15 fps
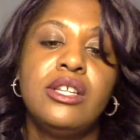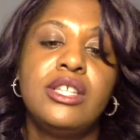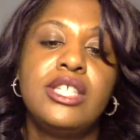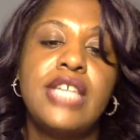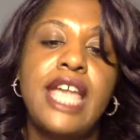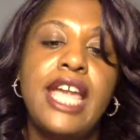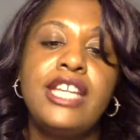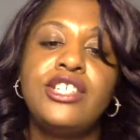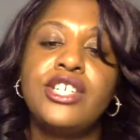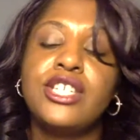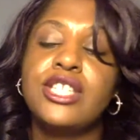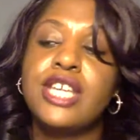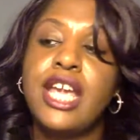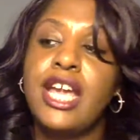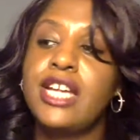Tate
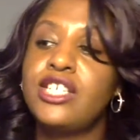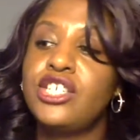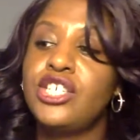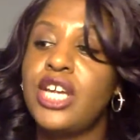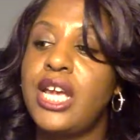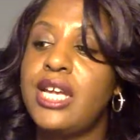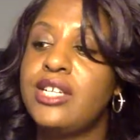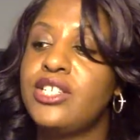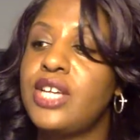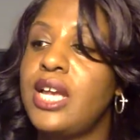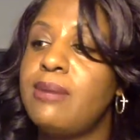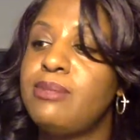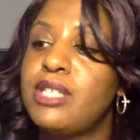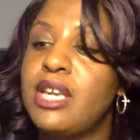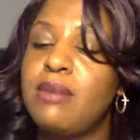just can't shake
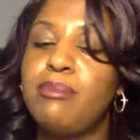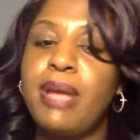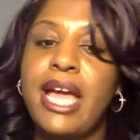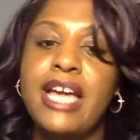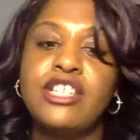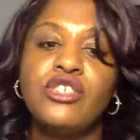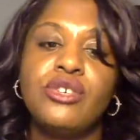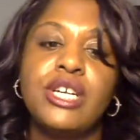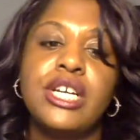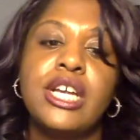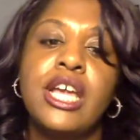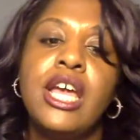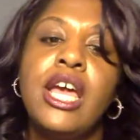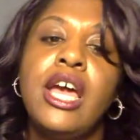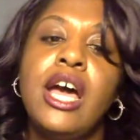James St. Patrick.
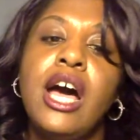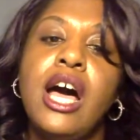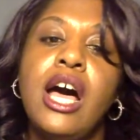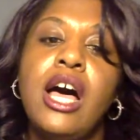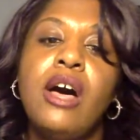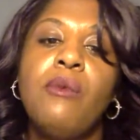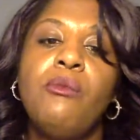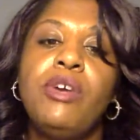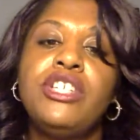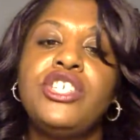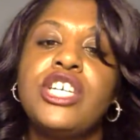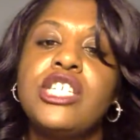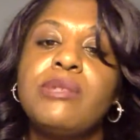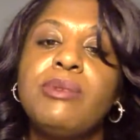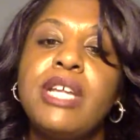
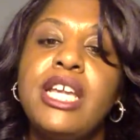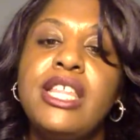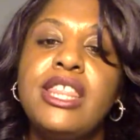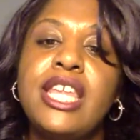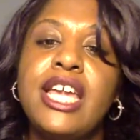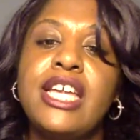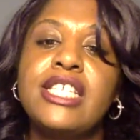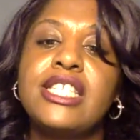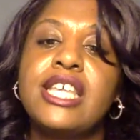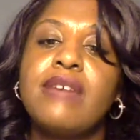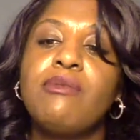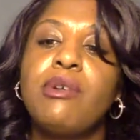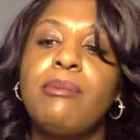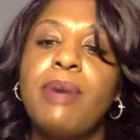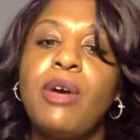When he thinks
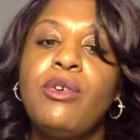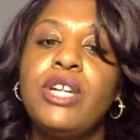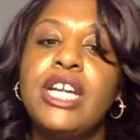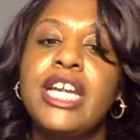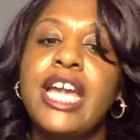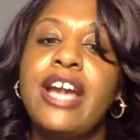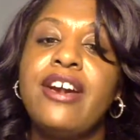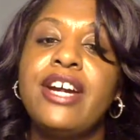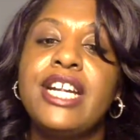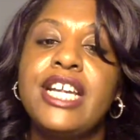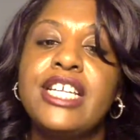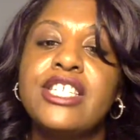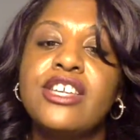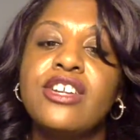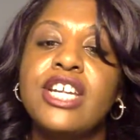that Ramona
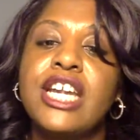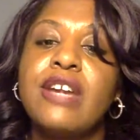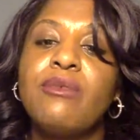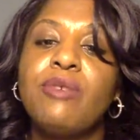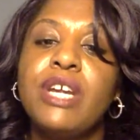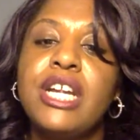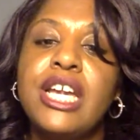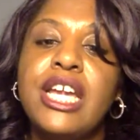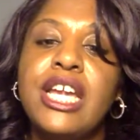Garrity is going to get rid of